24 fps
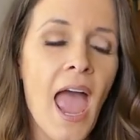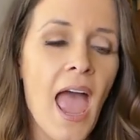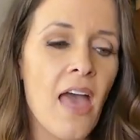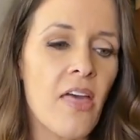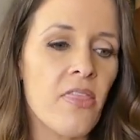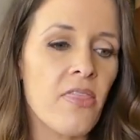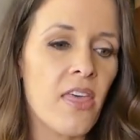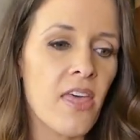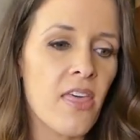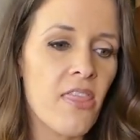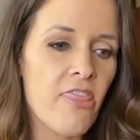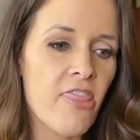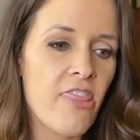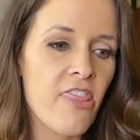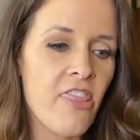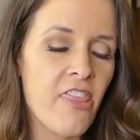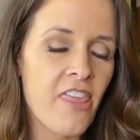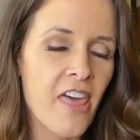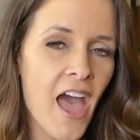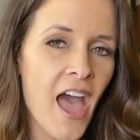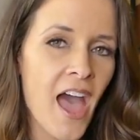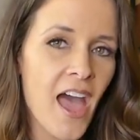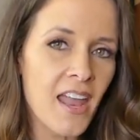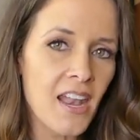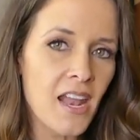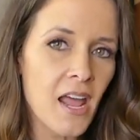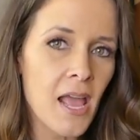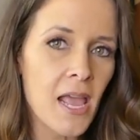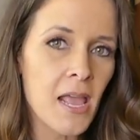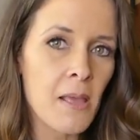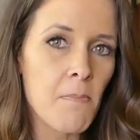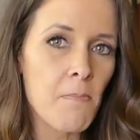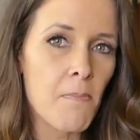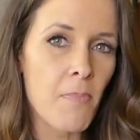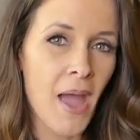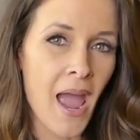And then that
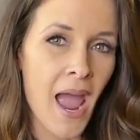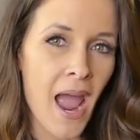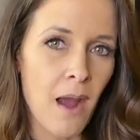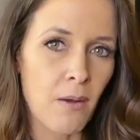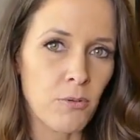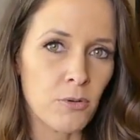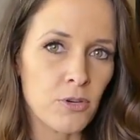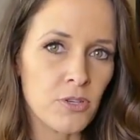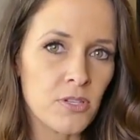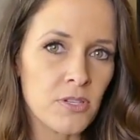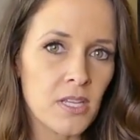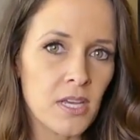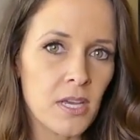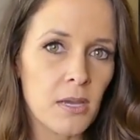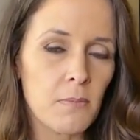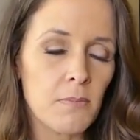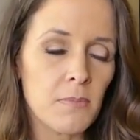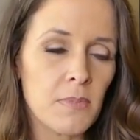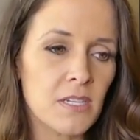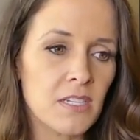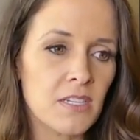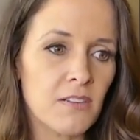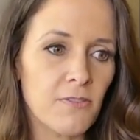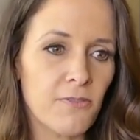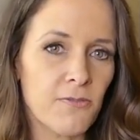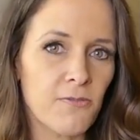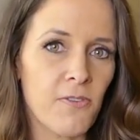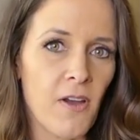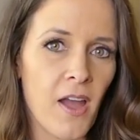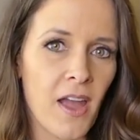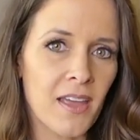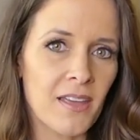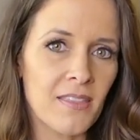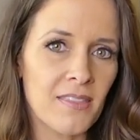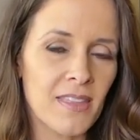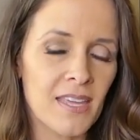empowers them to
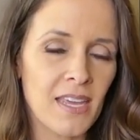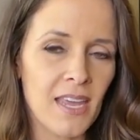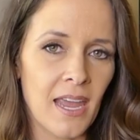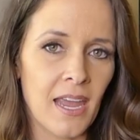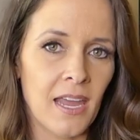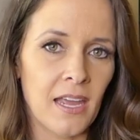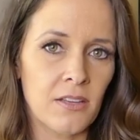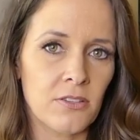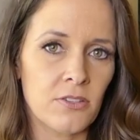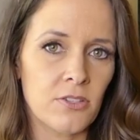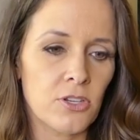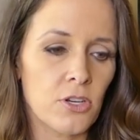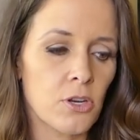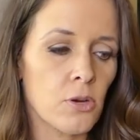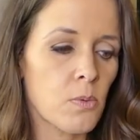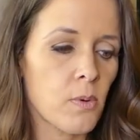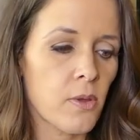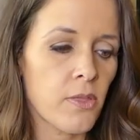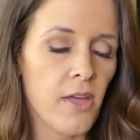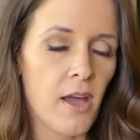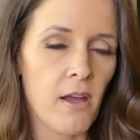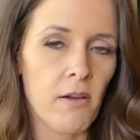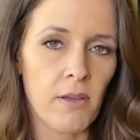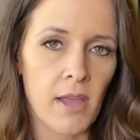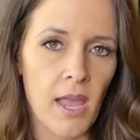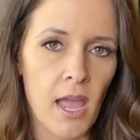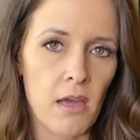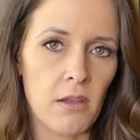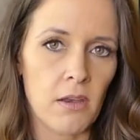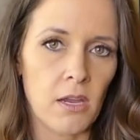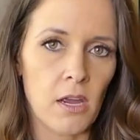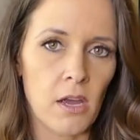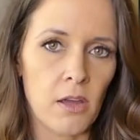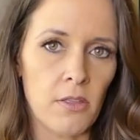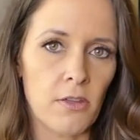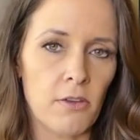find the answer without
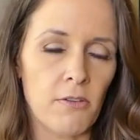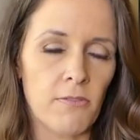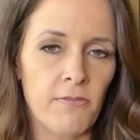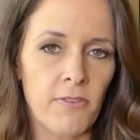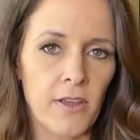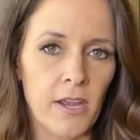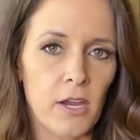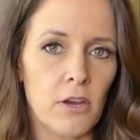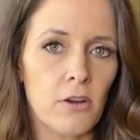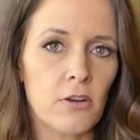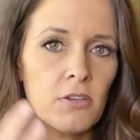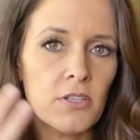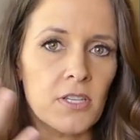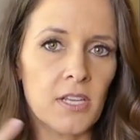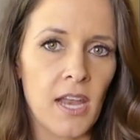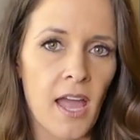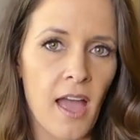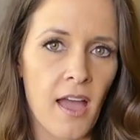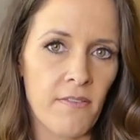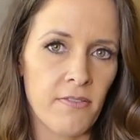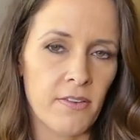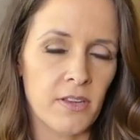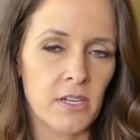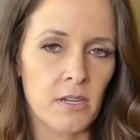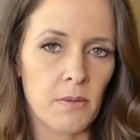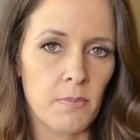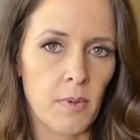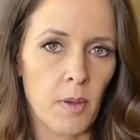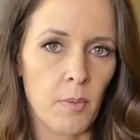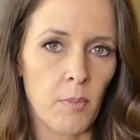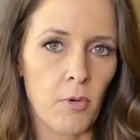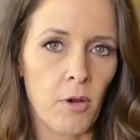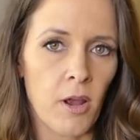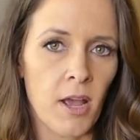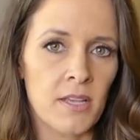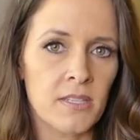counting on their fingers and having to
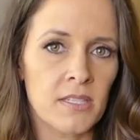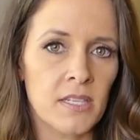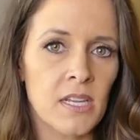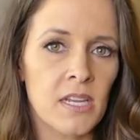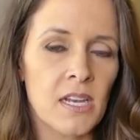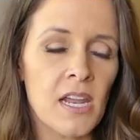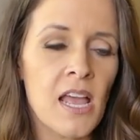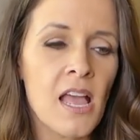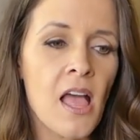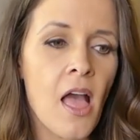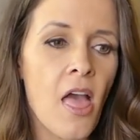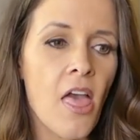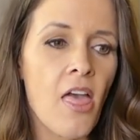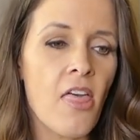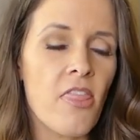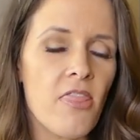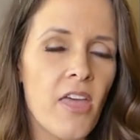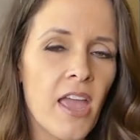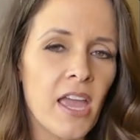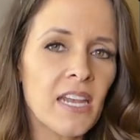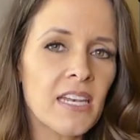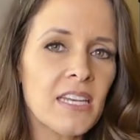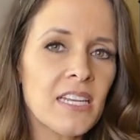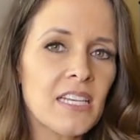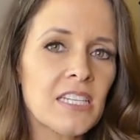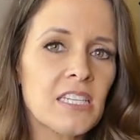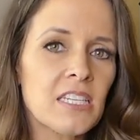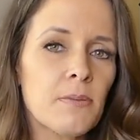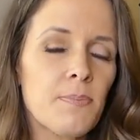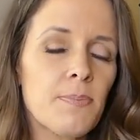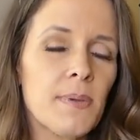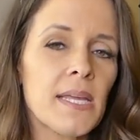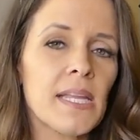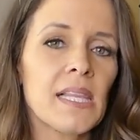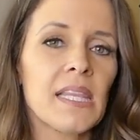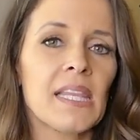memorize it. They need to
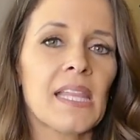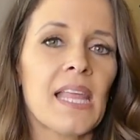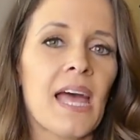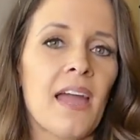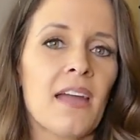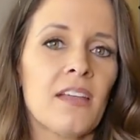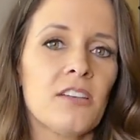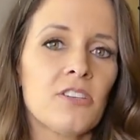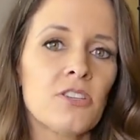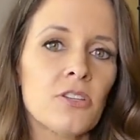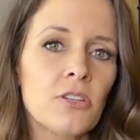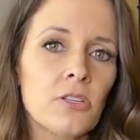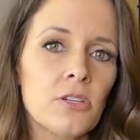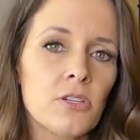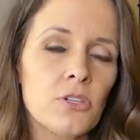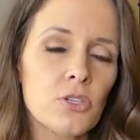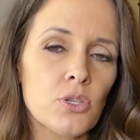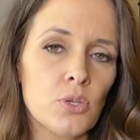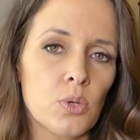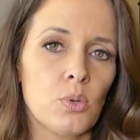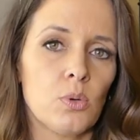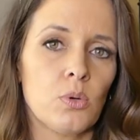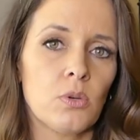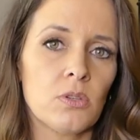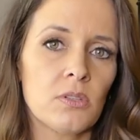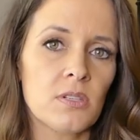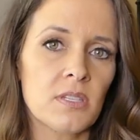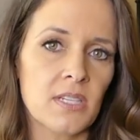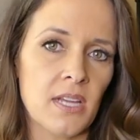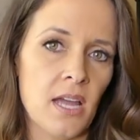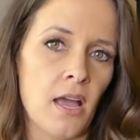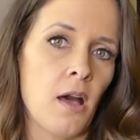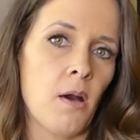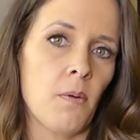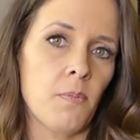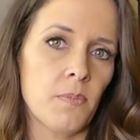be led to the tools
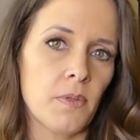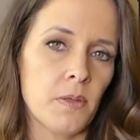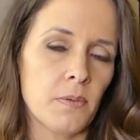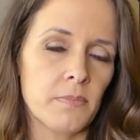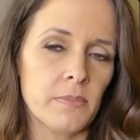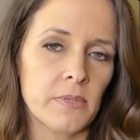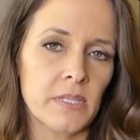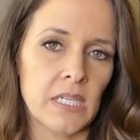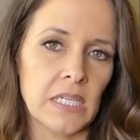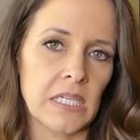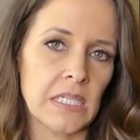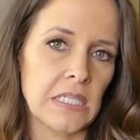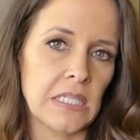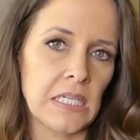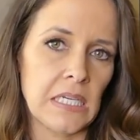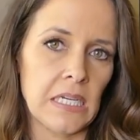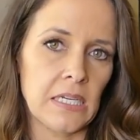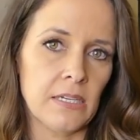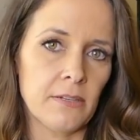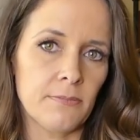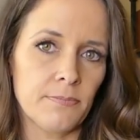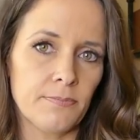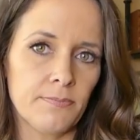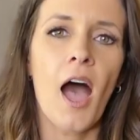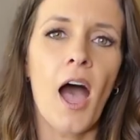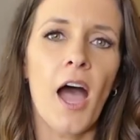to help them succeed.